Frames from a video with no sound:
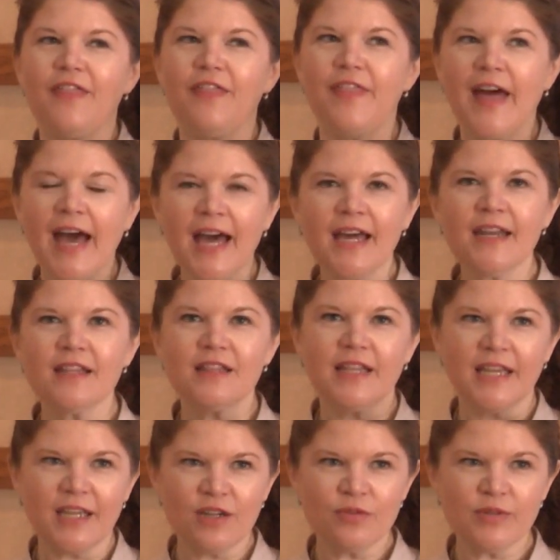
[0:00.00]
that
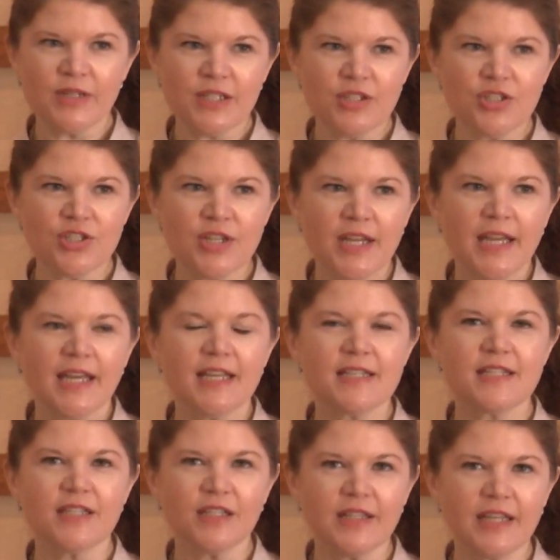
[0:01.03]
language
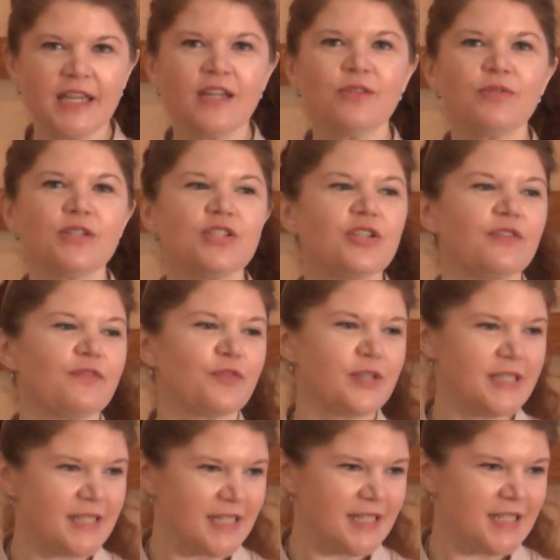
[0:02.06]
is the language of
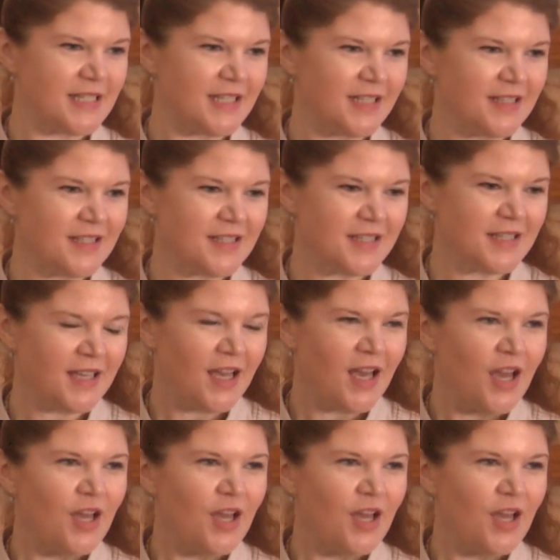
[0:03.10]
resistance